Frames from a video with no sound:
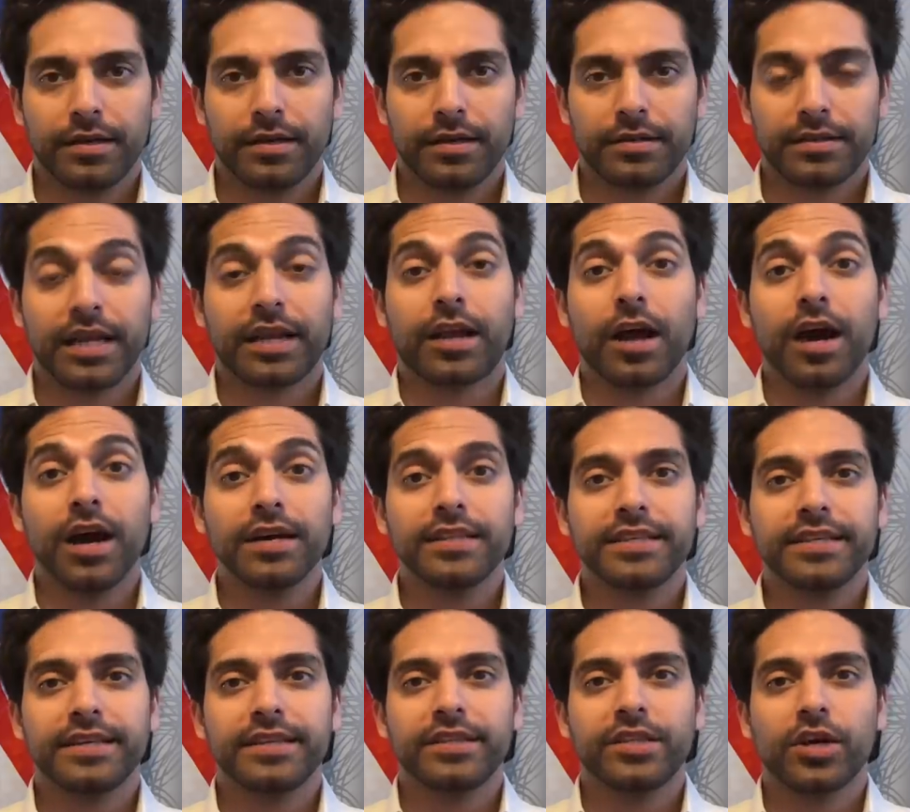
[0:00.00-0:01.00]
The
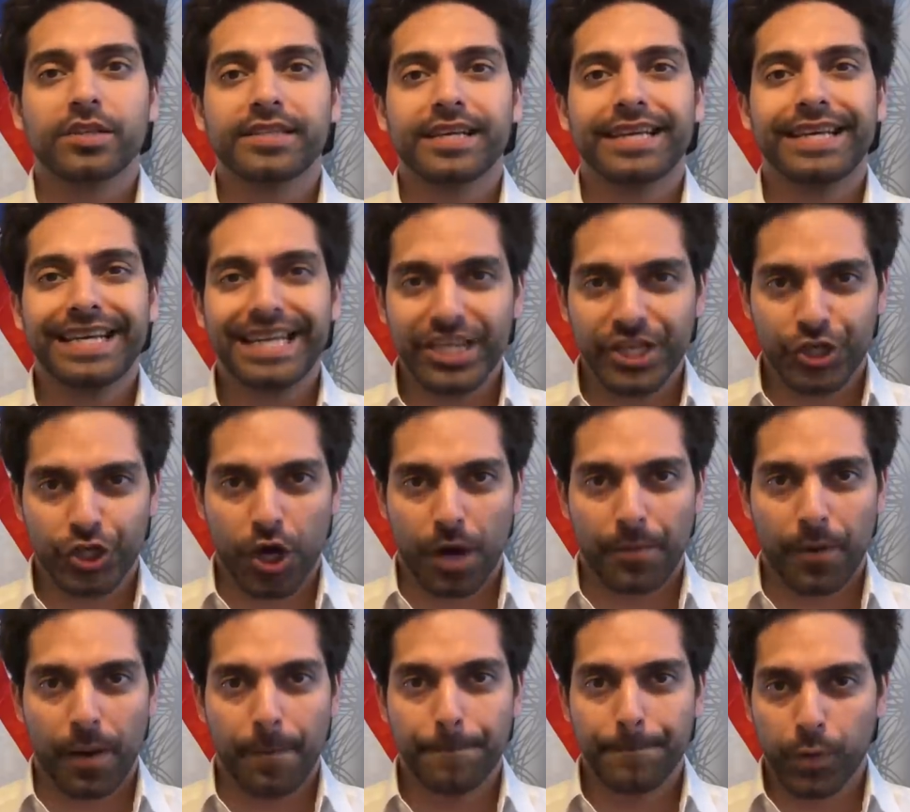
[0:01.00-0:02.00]
Guardian does a hit job
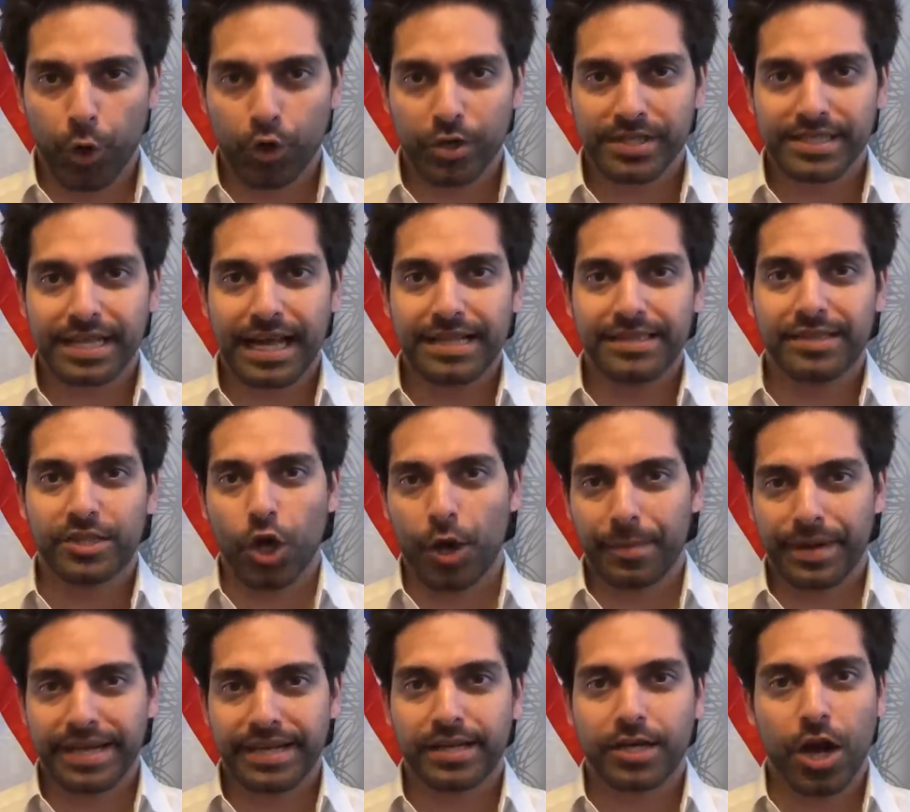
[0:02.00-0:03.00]
on Boris and
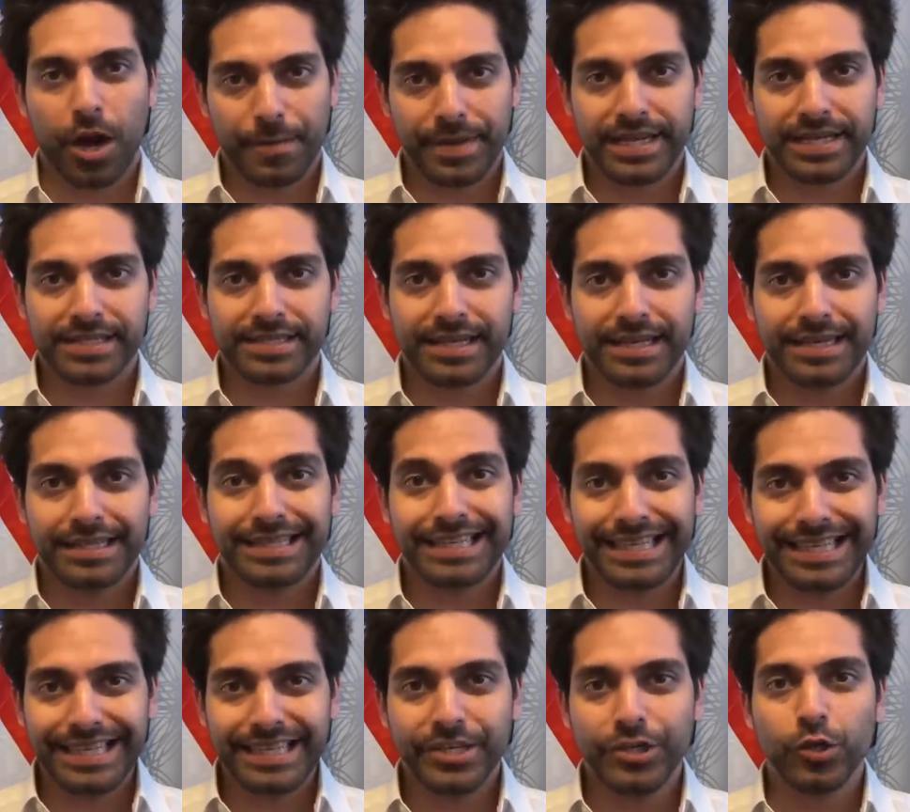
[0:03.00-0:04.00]
Dominic Cummings, the
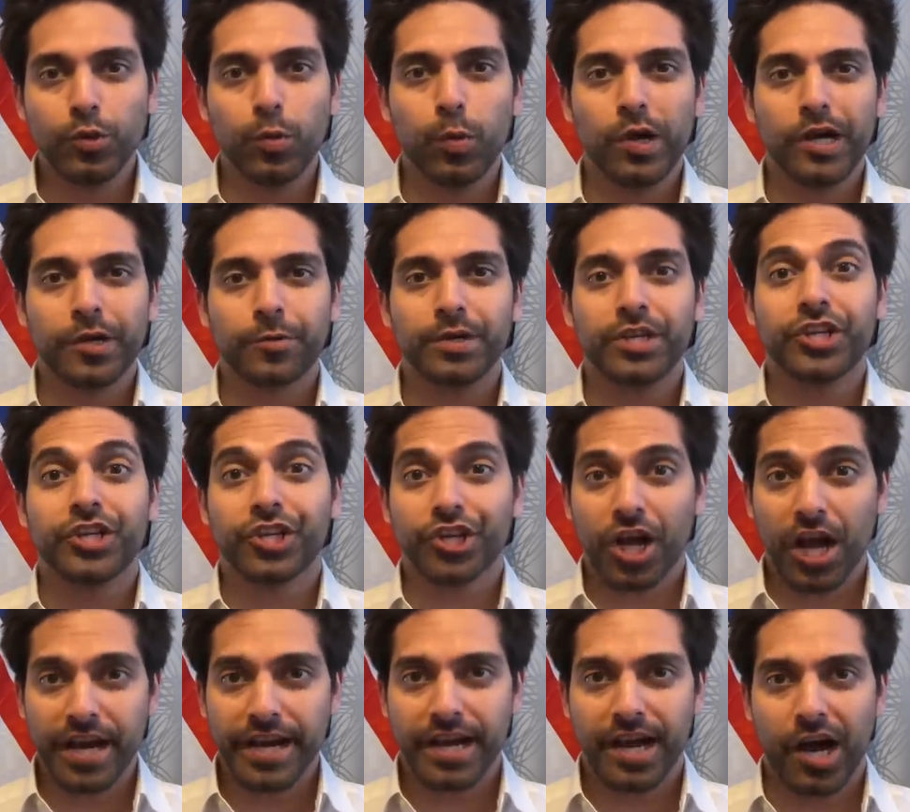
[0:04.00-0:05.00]
EU work with
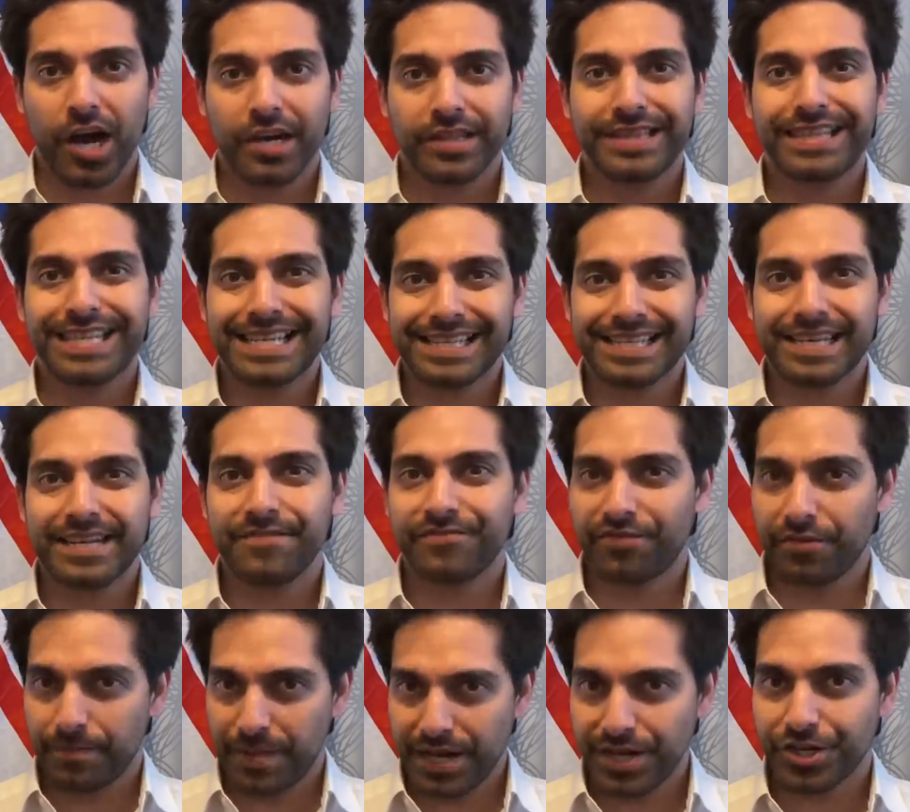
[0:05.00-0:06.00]
China on
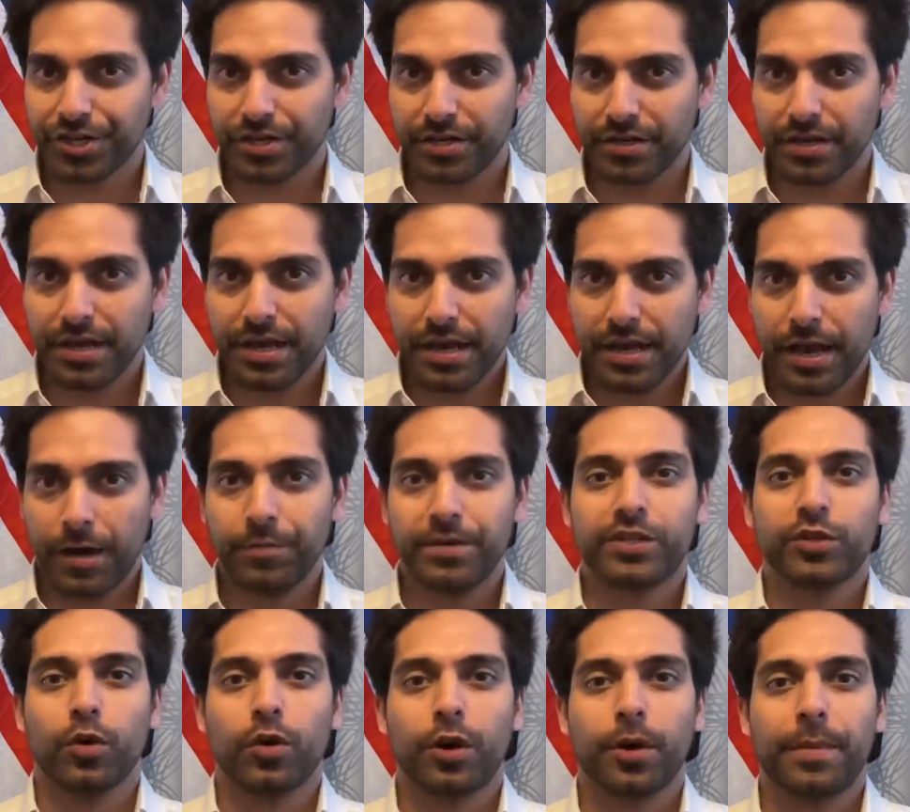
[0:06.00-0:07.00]
disinformation, and we
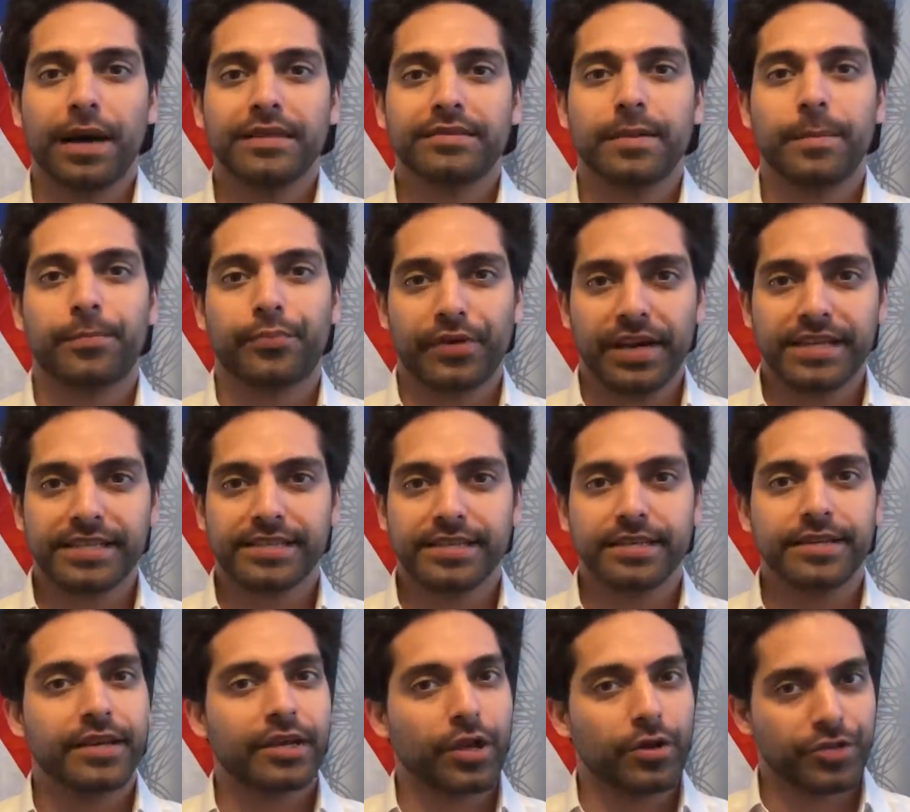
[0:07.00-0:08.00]
talk about the
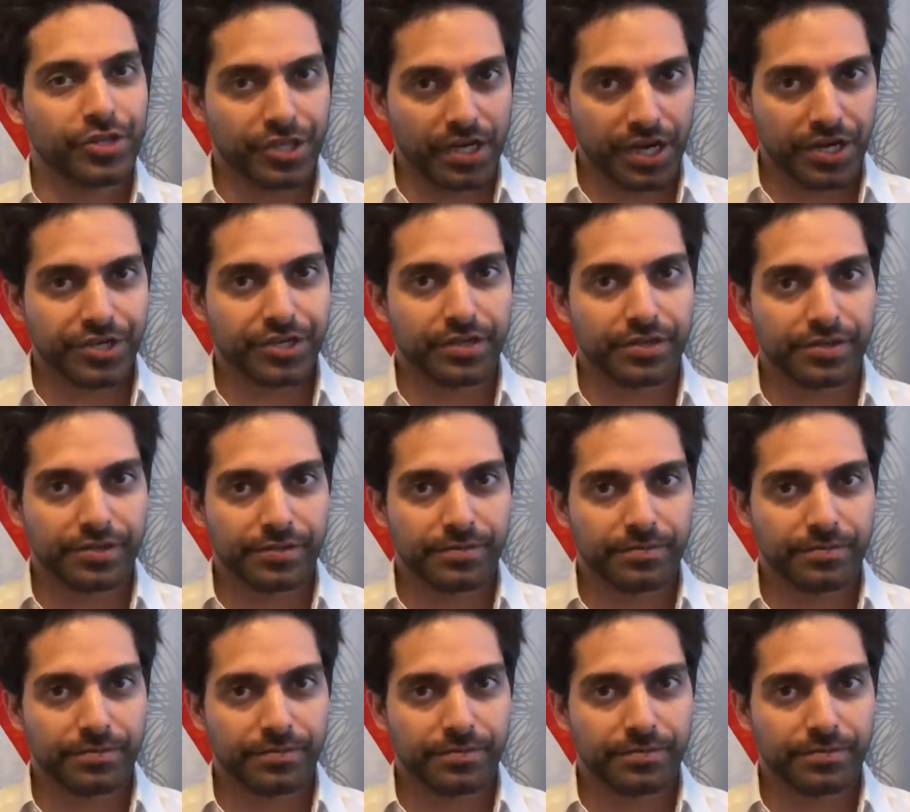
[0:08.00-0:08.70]
Brexit negotiations.